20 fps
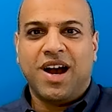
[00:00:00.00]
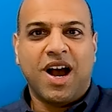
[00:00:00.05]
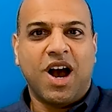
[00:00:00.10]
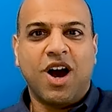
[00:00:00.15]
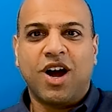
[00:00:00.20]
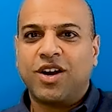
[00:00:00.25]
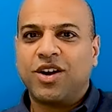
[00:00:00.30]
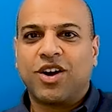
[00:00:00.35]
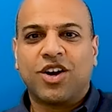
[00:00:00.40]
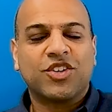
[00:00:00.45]

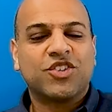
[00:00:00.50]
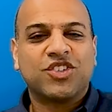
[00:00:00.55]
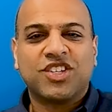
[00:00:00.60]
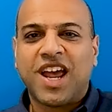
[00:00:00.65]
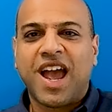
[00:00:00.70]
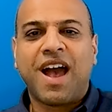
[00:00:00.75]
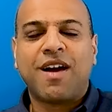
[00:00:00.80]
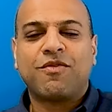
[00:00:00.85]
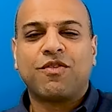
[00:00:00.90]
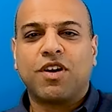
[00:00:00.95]
On our
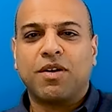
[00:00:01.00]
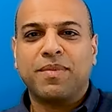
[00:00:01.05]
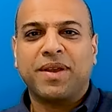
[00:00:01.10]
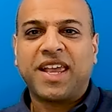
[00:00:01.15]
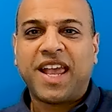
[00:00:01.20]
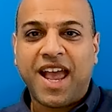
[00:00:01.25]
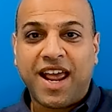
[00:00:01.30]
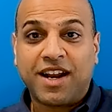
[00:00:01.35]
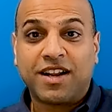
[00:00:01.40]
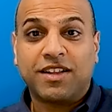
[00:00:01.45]
staff are
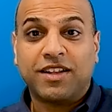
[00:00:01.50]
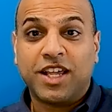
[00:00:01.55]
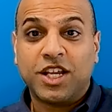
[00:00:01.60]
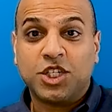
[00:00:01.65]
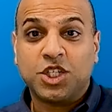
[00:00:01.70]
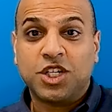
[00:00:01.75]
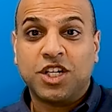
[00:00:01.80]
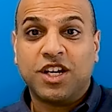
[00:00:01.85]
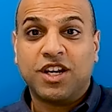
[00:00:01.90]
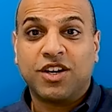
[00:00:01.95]
mechanical
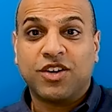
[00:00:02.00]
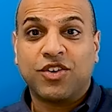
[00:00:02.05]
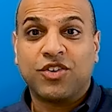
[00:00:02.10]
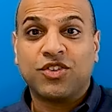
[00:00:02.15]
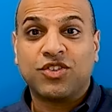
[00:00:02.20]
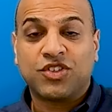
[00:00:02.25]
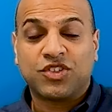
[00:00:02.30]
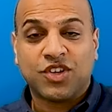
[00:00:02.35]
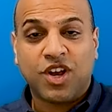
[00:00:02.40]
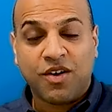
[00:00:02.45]

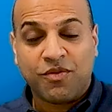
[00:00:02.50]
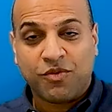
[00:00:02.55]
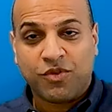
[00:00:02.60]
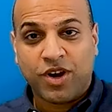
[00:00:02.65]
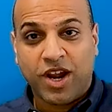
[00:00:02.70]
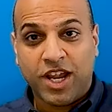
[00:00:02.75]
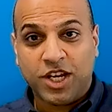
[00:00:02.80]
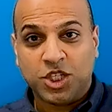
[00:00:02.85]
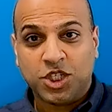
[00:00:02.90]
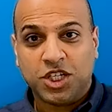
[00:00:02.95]
engineers,
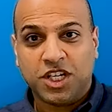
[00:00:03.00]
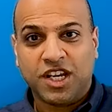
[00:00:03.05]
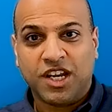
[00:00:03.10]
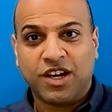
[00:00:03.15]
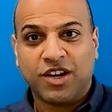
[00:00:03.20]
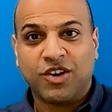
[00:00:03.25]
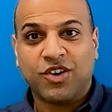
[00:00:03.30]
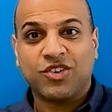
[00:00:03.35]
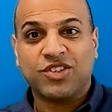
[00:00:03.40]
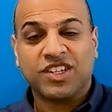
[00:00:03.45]
software
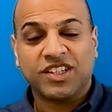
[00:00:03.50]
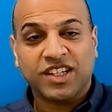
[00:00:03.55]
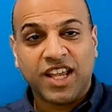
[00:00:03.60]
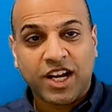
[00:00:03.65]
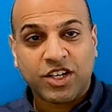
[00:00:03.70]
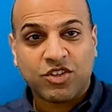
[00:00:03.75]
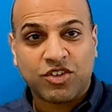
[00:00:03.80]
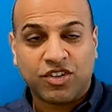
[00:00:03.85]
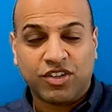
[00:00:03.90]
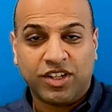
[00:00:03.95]
engineers,
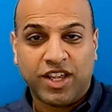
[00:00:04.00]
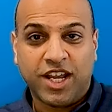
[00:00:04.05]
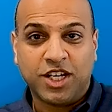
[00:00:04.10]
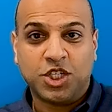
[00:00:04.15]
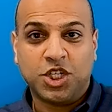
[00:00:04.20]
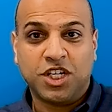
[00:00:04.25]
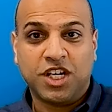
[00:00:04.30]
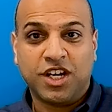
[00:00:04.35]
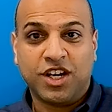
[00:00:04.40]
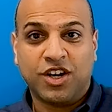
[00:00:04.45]
electrical
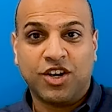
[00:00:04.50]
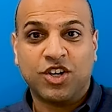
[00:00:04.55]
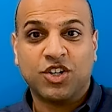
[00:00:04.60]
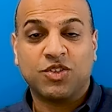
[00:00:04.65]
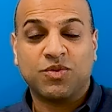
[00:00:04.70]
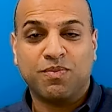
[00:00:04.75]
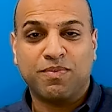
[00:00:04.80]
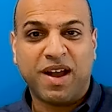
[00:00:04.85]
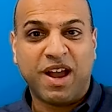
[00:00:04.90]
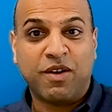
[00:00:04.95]

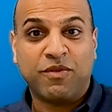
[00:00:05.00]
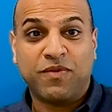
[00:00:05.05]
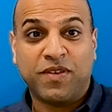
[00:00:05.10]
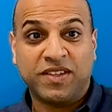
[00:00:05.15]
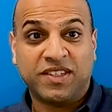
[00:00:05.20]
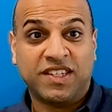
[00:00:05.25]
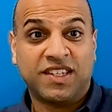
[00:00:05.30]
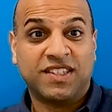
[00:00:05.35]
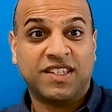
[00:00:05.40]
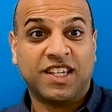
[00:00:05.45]
engineers,
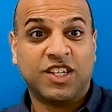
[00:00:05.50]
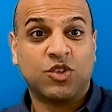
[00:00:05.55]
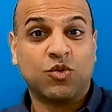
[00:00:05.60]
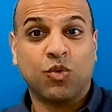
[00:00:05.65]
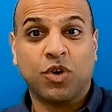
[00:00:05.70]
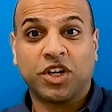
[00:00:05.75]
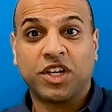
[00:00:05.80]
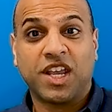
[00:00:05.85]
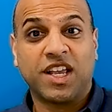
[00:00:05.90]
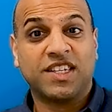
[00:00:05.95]
biophysicists
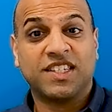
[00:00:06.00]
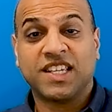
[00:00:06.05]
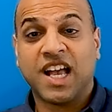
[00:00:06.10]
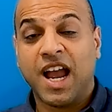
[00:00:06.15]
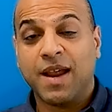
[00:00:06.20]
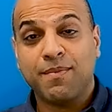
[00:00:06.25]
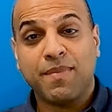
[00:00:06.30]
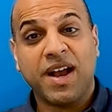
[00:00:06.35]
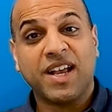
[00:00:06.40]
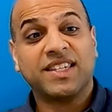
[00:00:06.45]
working
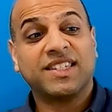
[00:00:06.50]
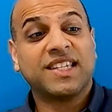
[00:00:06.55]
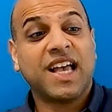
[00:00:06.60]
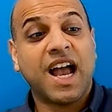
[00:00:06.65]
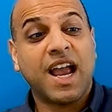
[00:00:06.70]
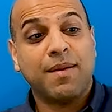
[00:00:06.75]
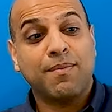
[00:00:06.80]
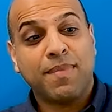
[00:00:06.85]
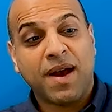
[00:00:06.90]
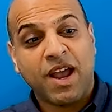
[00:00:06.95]
side by
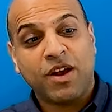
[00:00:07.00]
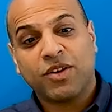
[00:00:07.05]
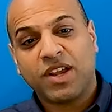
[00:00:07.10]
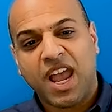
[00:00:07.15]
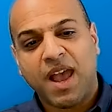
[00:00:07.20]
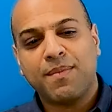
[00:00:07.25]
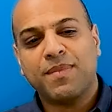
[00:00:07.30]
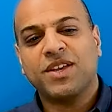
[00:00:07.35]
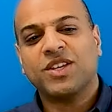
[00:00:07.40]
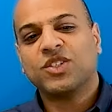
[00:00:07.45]
side,
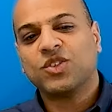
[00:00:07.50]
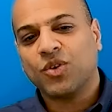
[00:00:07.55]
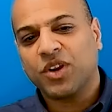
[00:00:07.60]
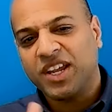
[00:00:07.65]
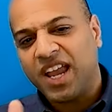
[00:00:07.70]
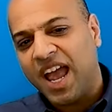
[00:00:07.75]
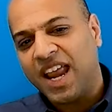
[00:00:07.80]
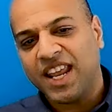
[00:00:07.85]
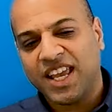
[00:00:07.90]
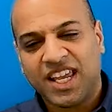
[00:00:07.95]
biochemists,
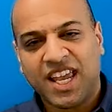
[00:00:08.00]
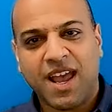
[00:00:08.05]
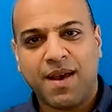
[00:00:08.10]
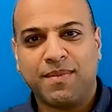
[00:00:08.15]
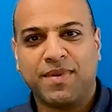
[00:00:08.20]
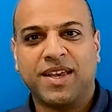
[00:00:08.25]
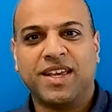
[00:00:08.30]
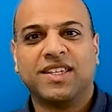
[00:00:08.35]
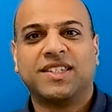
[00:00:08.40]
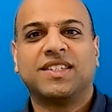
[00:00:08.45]
organic
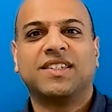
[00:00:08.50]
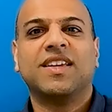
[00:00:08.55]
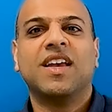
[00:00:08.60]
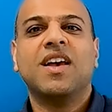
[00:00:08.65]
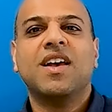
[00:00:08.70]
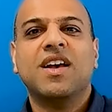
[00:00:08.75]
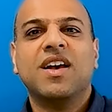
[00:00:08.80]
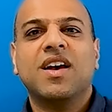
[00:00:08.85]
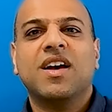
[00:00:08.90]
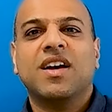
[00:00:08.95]
chemists,
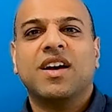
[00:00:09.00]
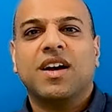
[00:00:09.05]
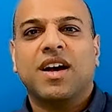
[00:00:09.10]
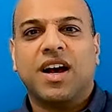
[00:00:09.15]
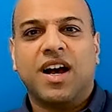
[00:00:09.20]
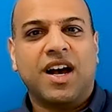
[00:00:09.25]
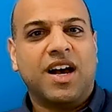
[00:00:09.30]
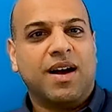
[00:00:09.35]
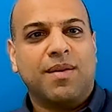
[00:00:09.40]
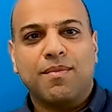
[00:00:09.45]

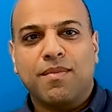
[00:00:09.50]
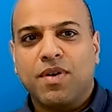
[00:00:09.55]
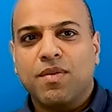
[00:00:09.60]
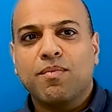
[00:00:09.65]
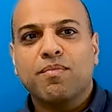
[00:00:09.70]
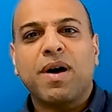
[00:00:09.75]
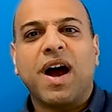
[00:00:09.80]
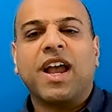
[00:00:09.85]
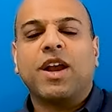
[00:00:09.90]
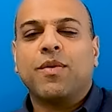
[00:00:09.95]
um,
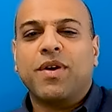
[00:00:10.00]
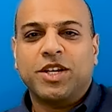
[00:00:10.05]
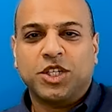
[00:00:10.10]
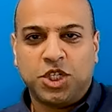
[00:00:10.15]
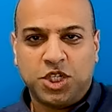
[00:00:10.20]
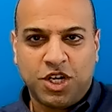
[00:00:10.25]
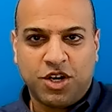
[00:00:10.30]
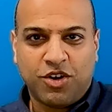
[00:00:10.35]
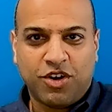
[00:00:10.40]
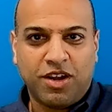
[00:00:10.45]

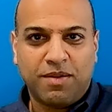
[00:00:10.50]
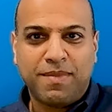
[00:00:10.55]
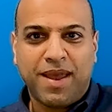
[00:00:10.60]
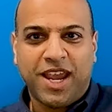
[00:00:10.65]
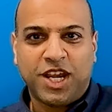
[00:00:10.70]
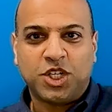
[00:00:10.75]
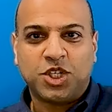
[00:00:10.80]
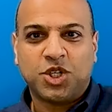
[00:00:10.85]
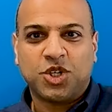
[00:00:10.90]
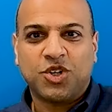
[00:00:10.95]
bioengineering
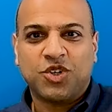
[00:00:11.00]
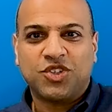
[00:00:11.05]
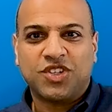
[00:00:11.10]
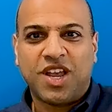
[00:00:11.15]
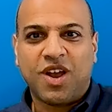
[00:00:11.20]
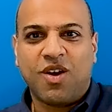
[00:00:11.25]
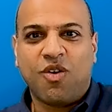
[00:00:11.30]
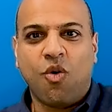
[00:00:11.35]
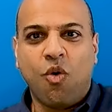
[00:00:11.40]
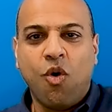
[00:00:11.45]

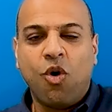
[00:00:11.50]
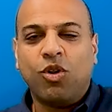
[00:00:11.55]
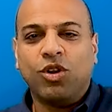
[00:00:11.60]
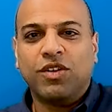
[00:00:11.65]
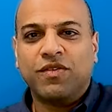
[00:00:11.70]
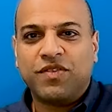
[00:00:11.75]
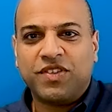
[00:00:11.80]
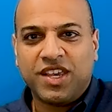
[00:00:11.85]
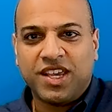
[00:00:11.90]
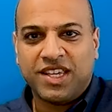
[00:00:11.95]
majors.
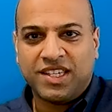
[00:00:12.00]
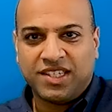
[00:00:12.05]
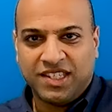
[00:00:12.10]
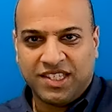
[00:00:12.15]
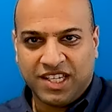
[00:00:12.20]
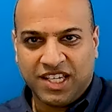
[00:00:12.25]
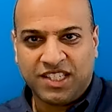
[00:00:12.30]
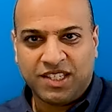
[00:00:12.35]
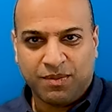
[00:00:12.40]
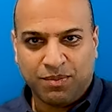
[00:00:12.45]
All of these
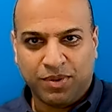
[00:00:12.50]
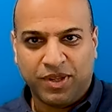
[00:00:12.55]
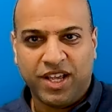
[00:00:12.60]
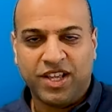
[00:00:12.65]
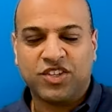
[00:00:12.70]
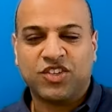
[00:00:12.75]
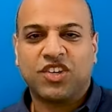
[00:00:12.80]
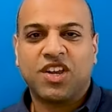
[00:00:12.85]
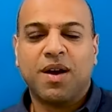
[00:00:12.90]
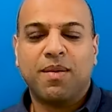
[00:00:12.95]

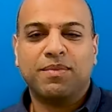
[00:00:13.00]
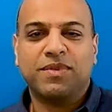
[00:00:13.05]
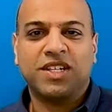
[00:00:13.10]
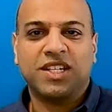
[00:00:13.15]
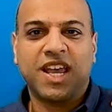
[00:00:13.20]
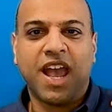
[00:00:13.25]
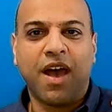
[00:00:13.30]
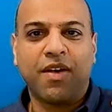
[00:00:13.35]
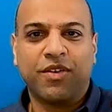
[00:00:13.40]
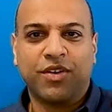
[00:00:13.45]
disciplines come
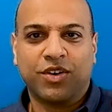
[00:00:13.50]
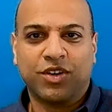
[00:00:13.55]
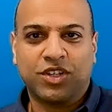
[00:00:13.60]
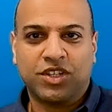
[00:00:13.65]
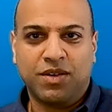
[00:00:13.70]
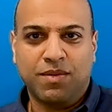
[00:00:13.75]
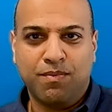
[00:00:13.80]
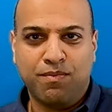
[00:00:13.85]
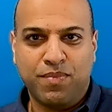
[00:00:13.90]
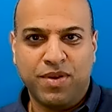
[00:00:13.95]
together
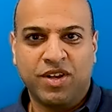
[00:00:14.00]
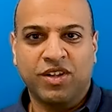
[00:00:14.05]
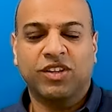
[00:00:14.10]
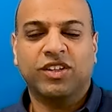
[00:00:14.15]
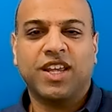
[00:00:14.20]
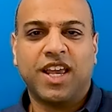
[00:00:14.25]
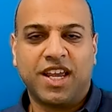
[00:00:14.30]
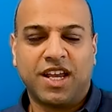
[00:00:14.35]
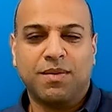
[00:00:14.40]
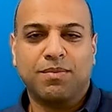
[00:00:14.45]
to
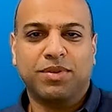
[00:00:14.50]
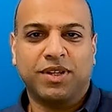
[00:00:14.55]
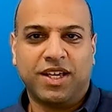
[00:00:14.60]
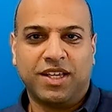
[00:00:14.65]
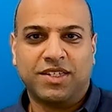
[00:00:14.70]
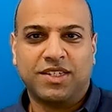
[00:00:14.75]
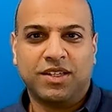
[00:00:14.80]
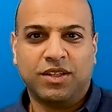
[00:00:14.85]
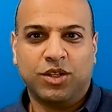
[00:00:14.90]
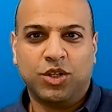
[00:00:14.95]
build a
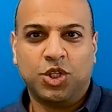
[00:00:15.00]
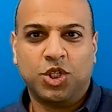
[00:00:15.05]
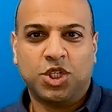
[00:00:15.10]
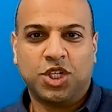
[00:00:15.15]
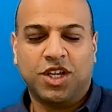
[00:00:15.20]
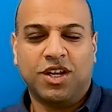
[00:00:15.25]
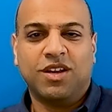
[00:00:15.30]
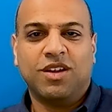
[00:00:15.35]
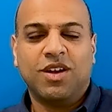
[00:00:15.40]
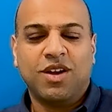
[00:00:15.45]
complete
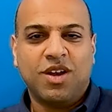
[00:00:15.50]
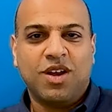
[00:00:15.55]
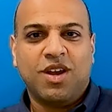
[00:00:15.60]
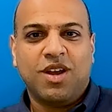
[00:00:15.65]
solution.